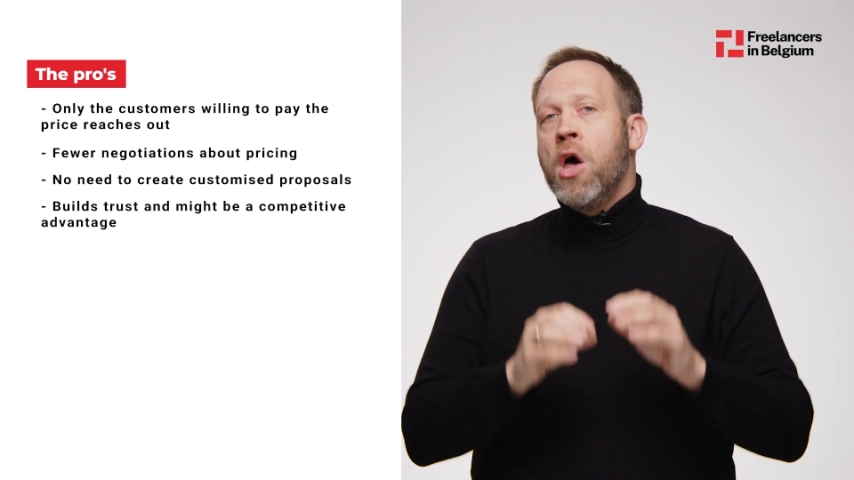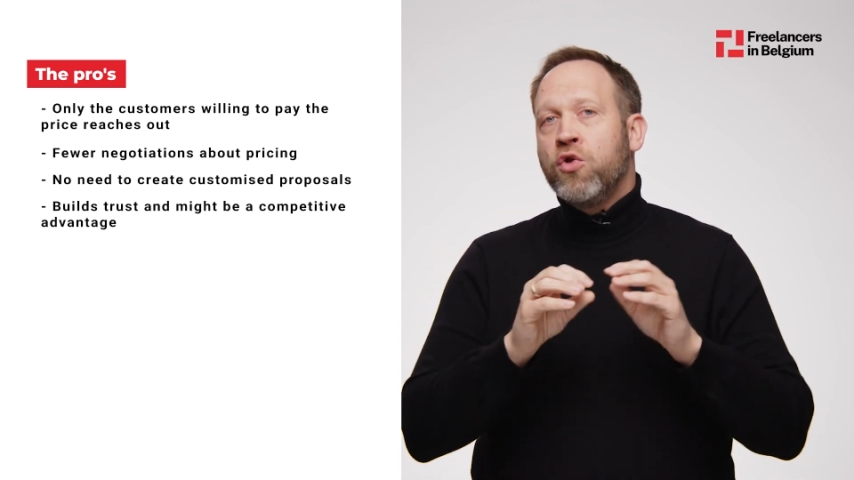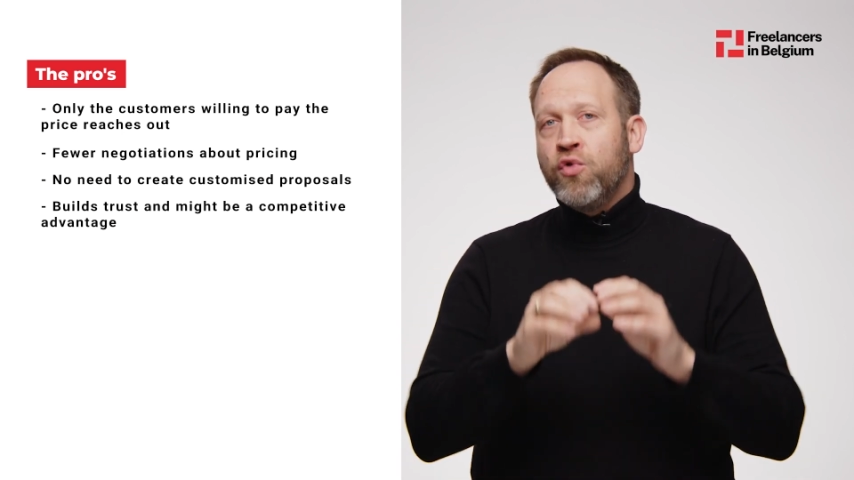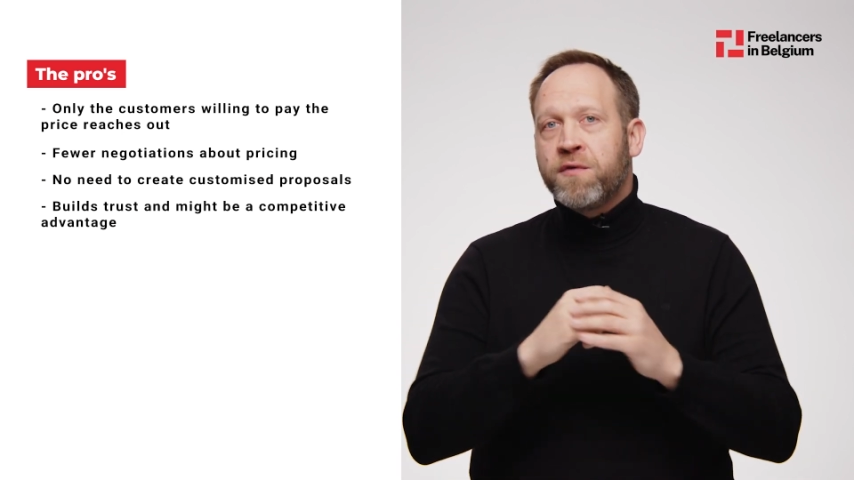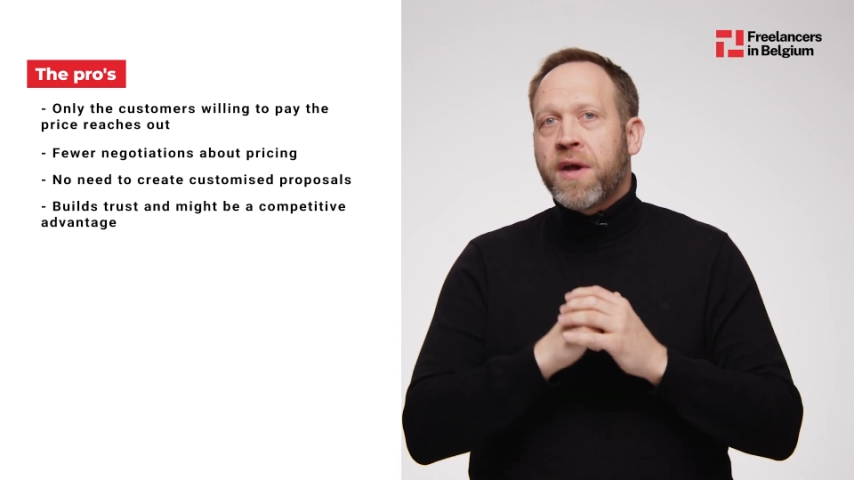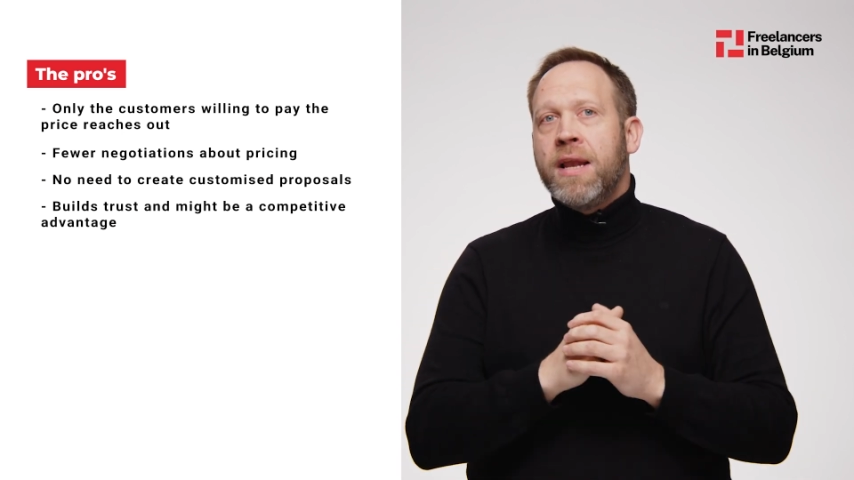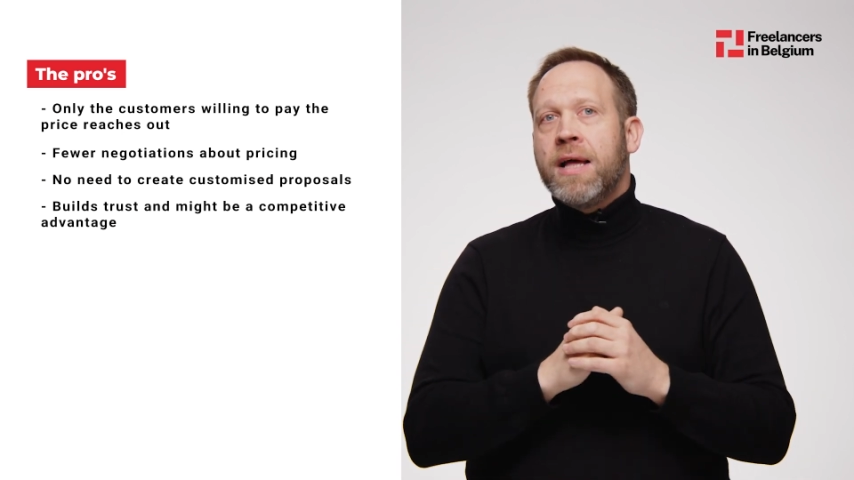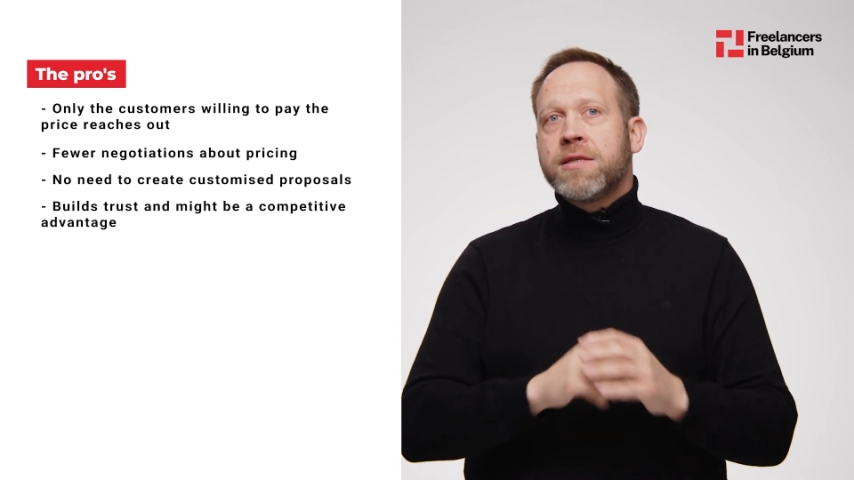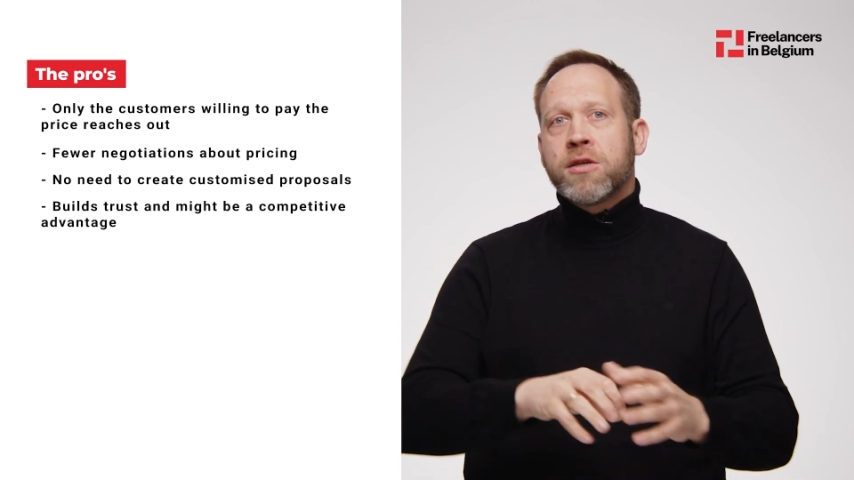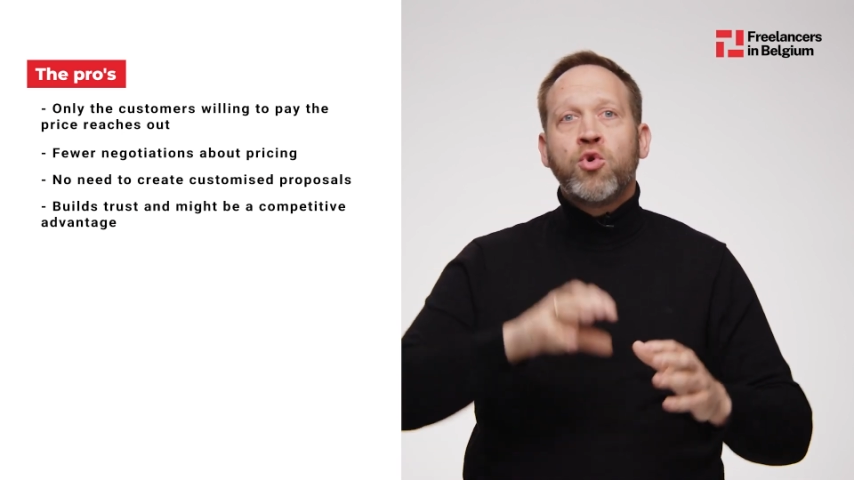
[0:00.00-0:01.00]
to
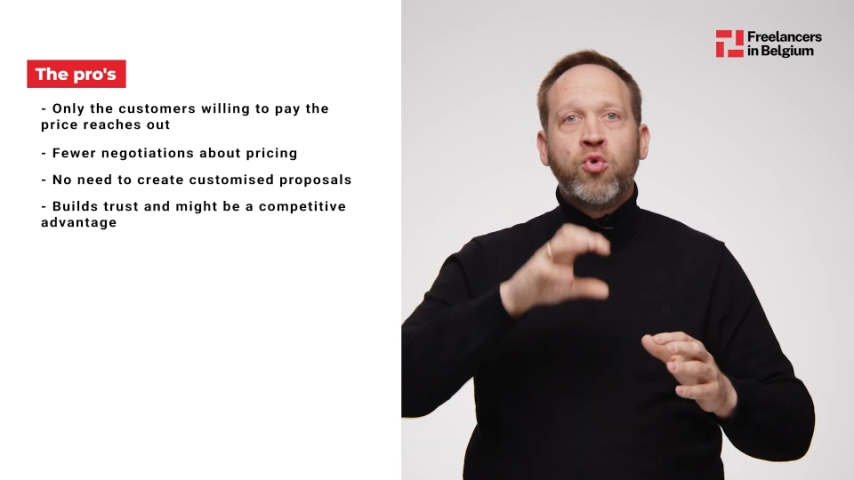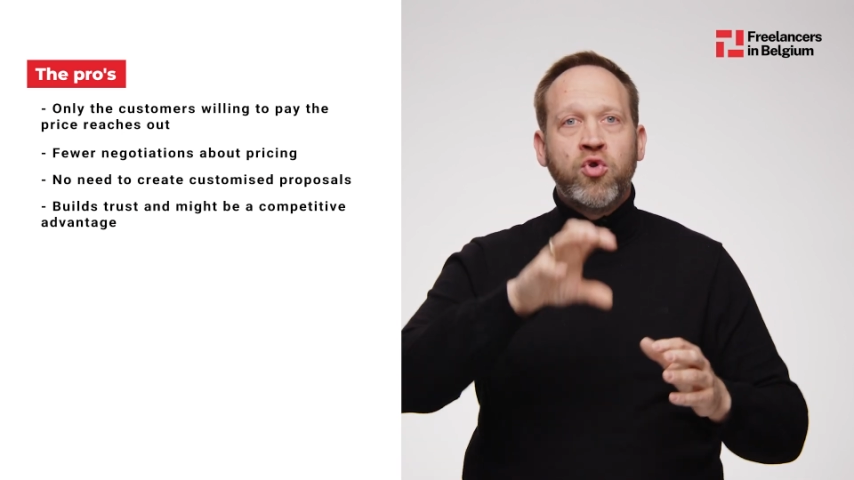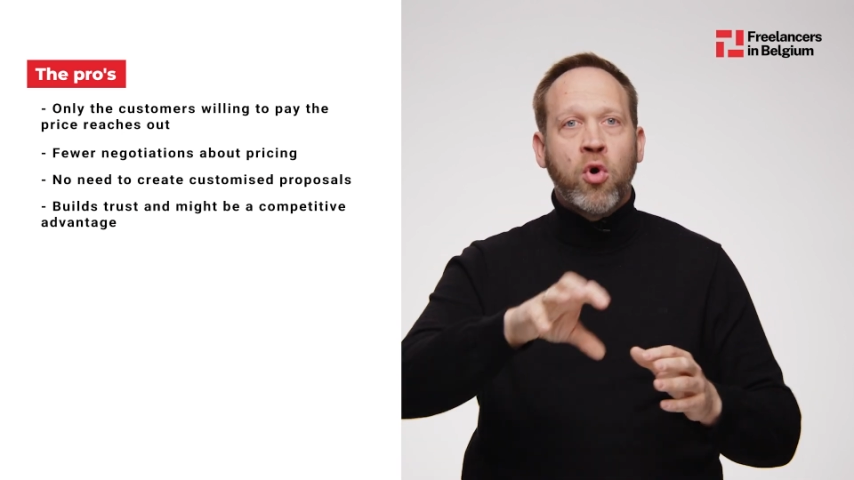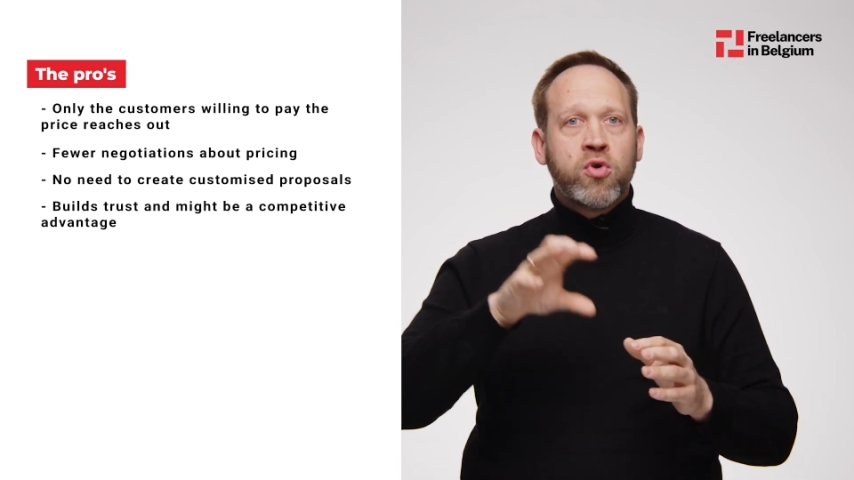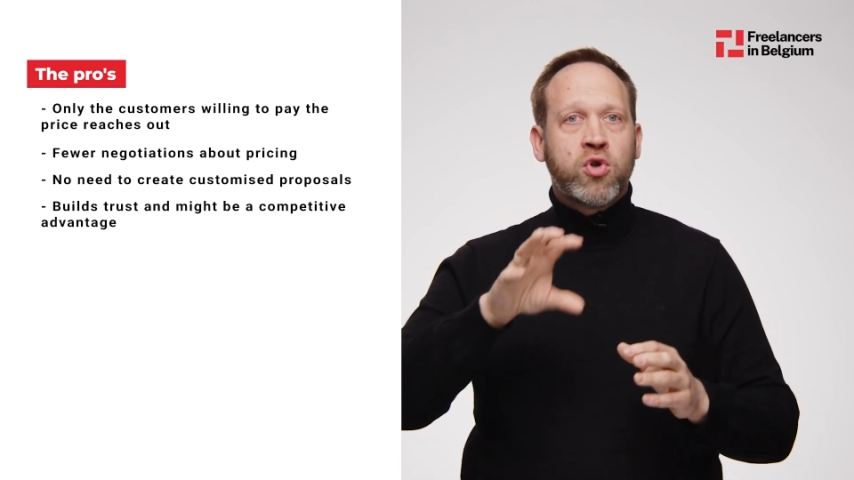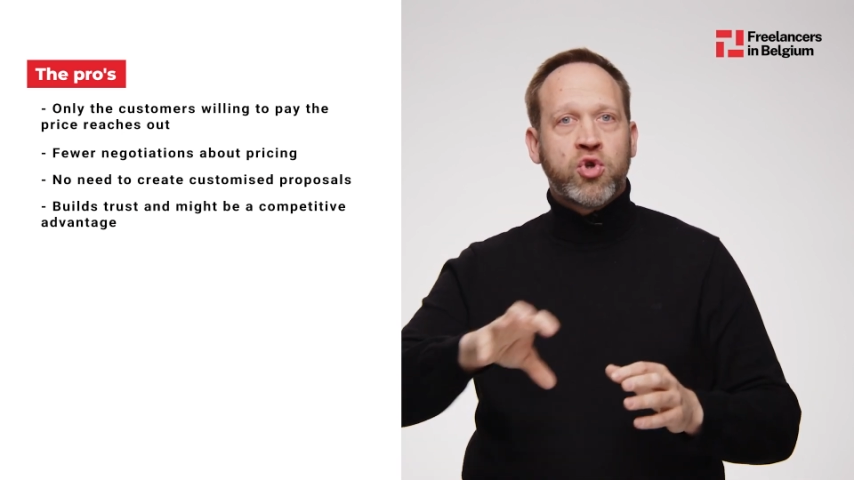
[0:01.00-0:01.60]
freelancers who don't